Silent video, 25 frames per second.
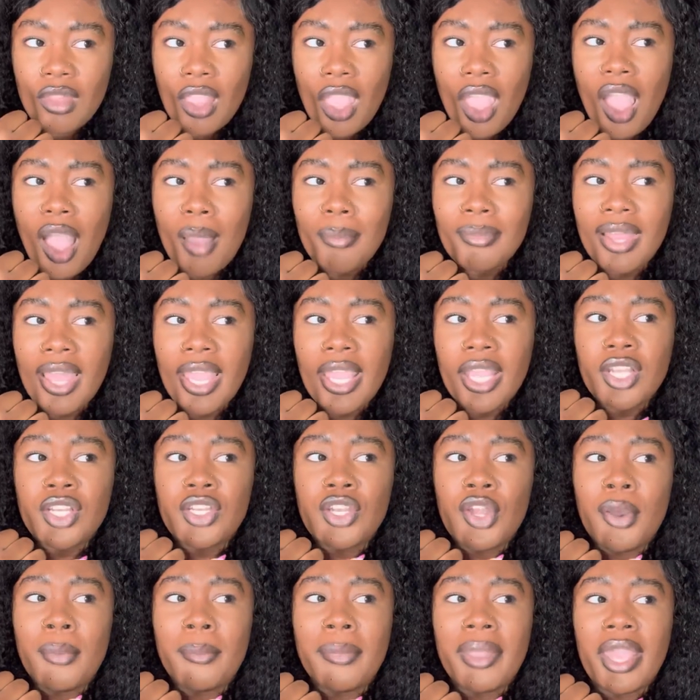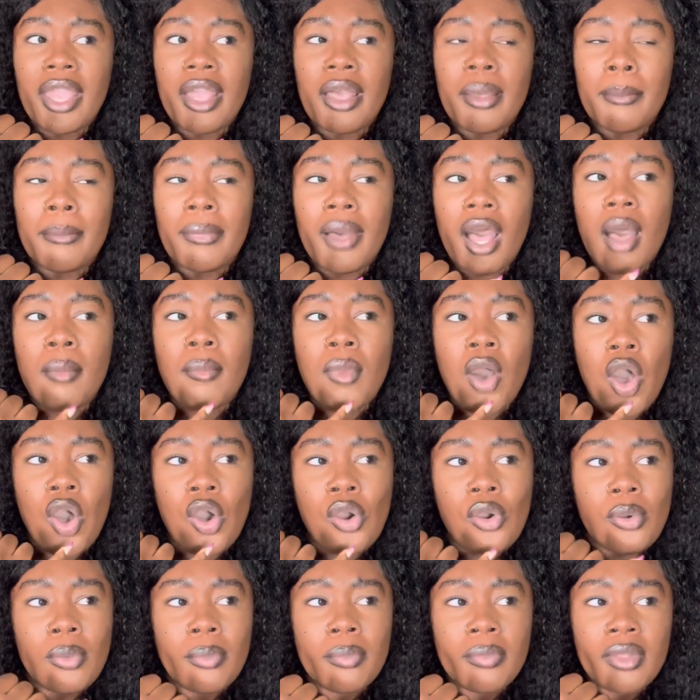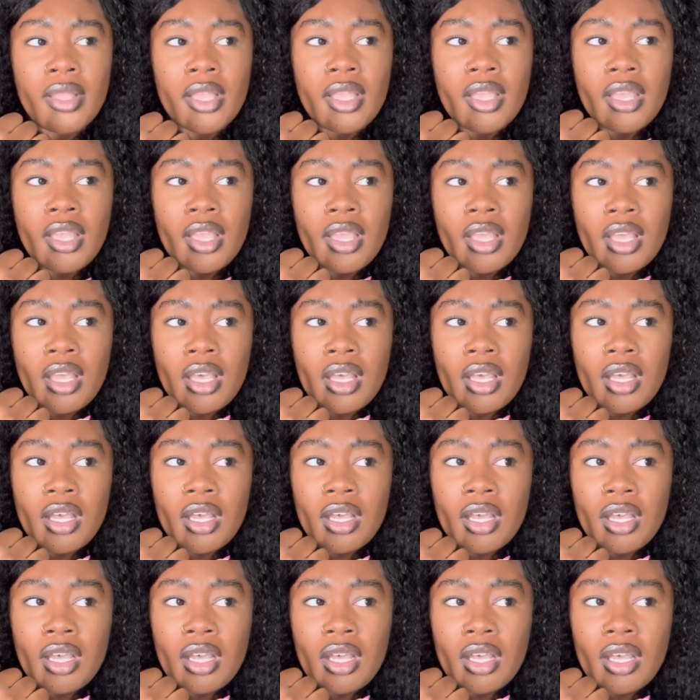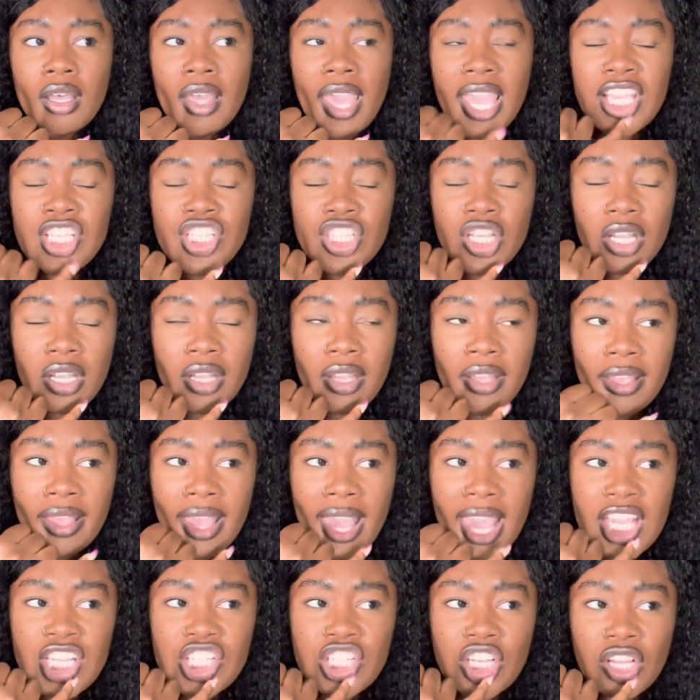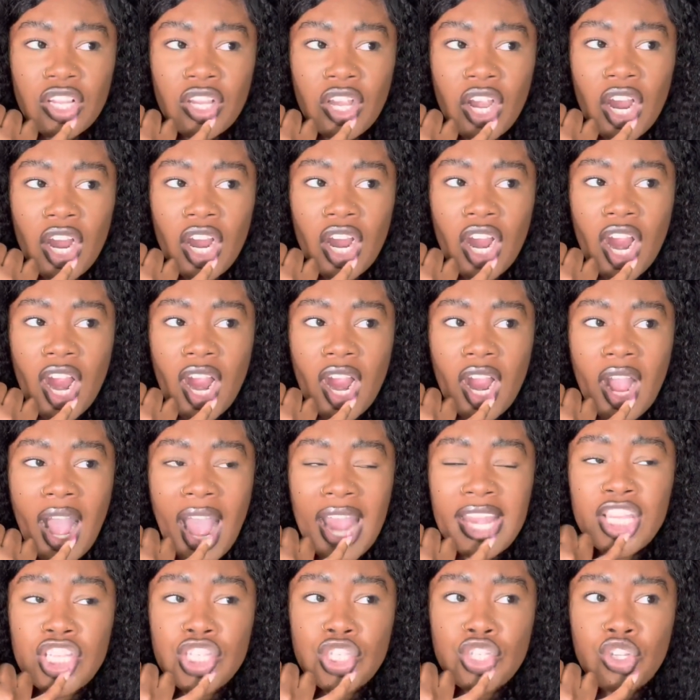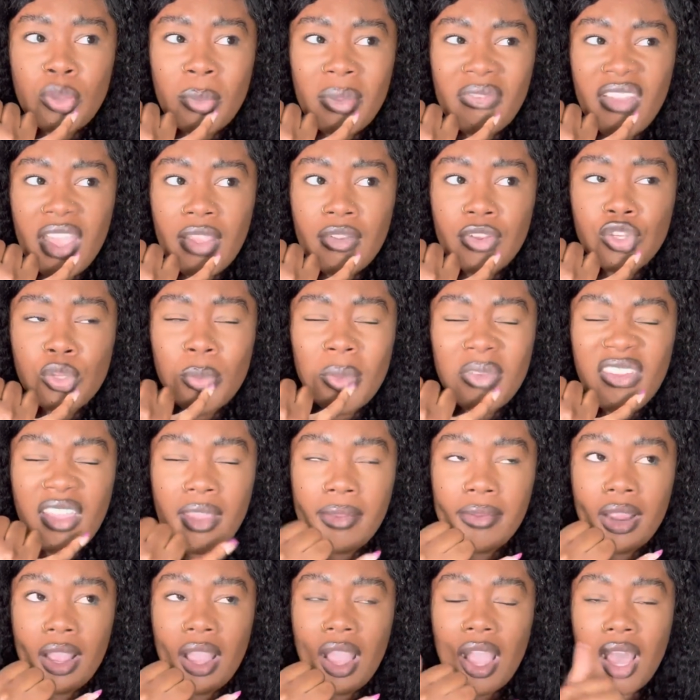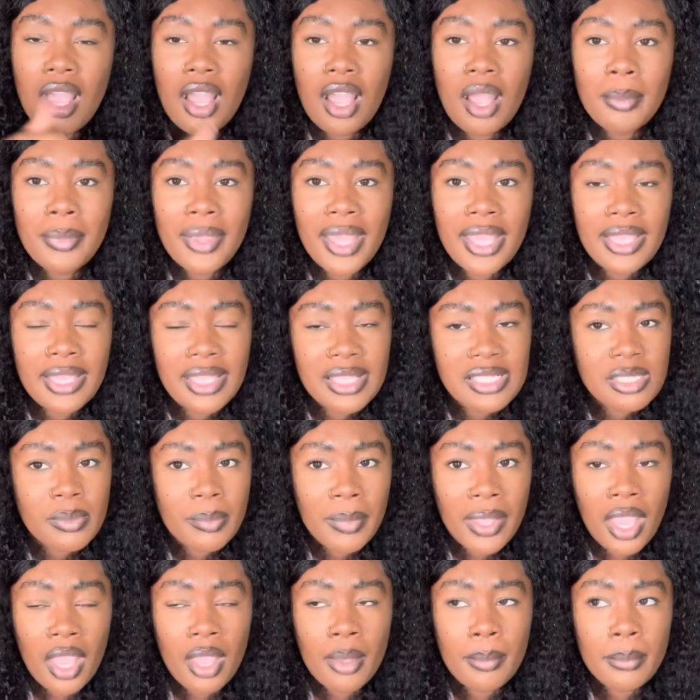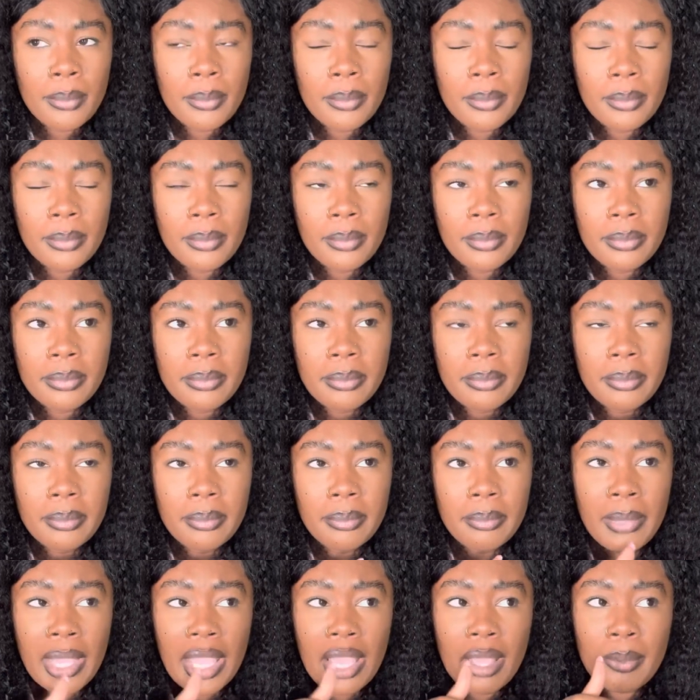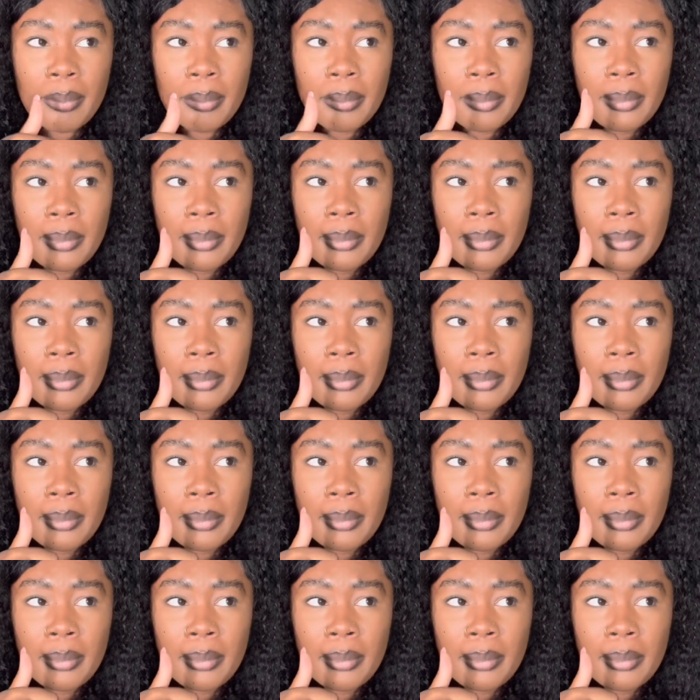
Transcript: I'm like, no, ma'am. I'm home. Aisha, I need you to do me a favor. I'm like, yes, ma'am.